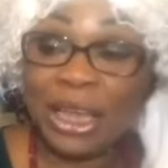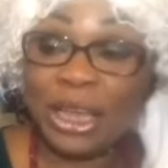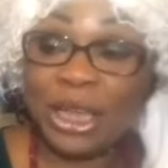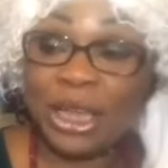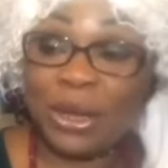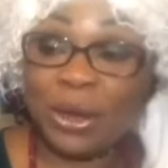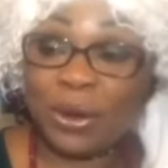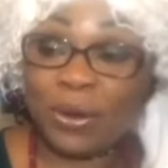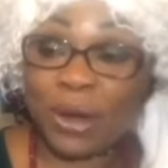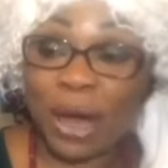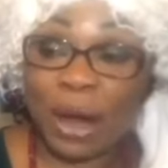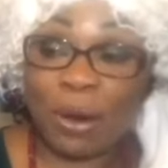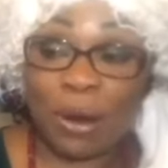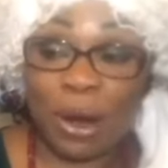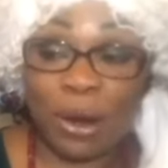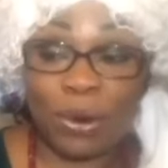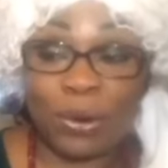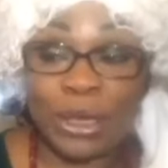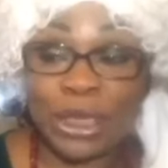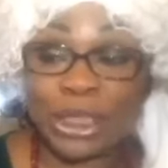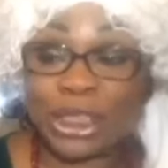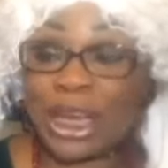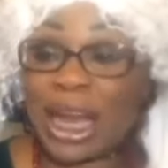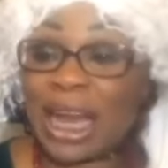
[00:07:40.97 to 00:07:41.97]
you know,
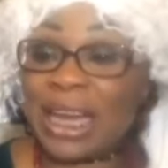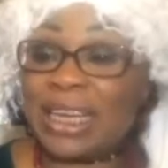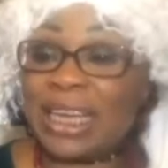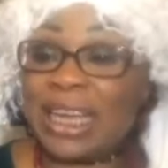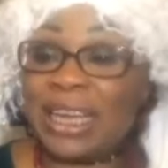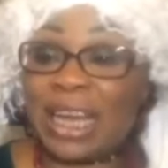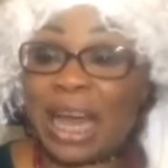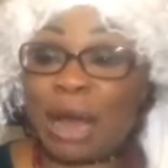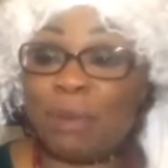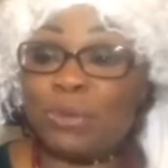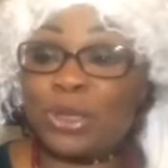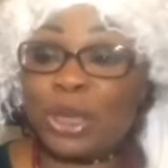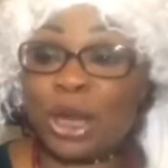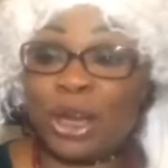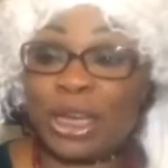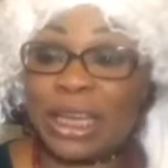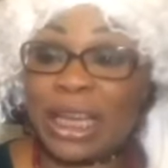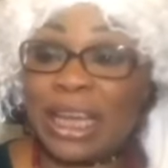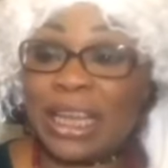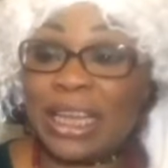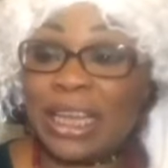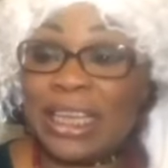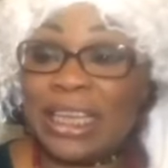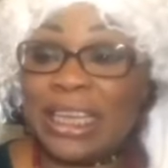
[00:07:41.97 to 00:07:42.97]
our Orisha, then I'm sure
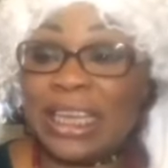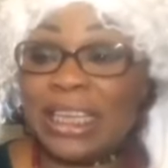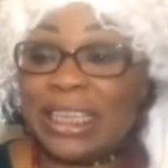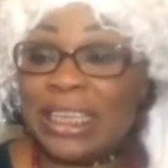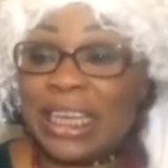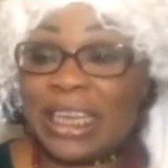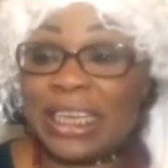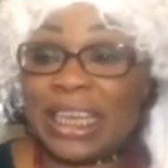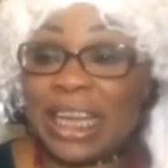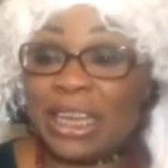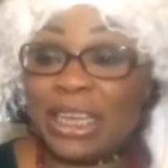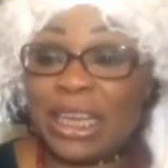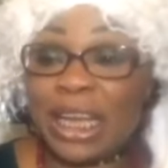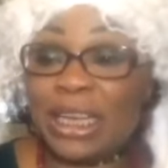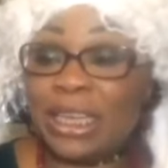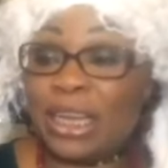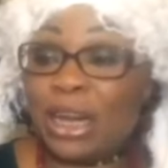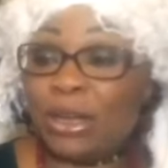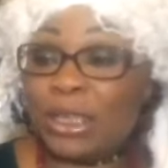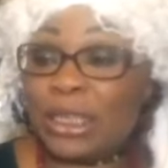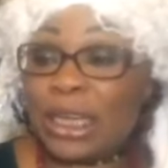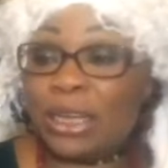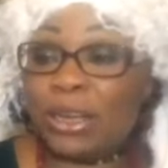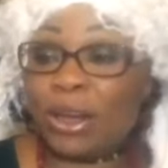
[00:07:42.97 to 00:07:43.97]

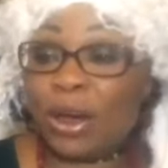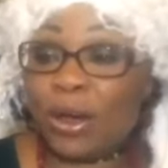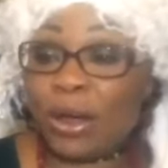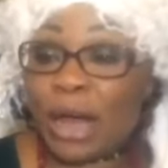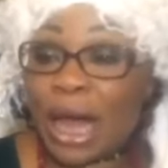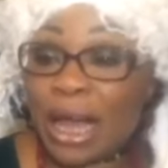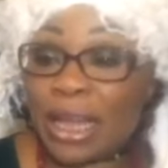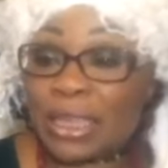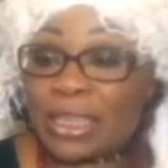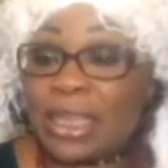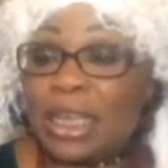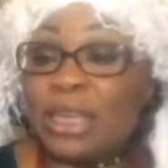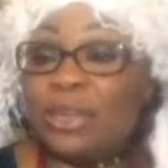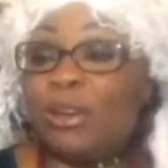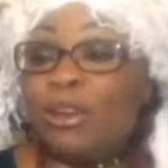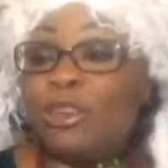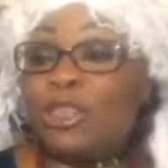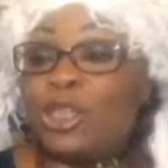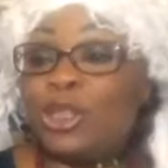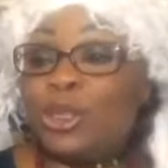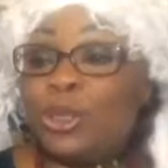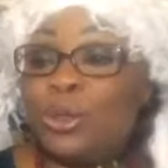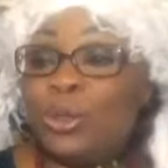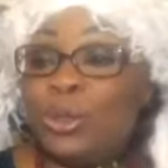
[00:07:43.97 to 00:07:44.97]
they're not asking
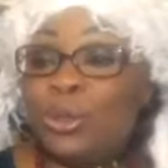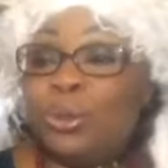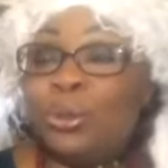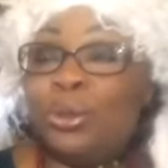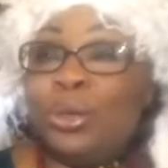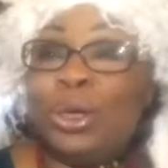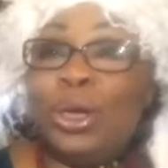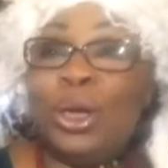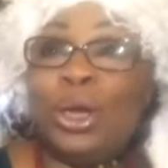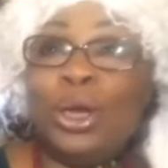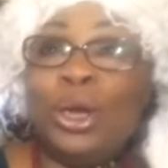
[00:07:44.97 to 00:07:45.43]
us to,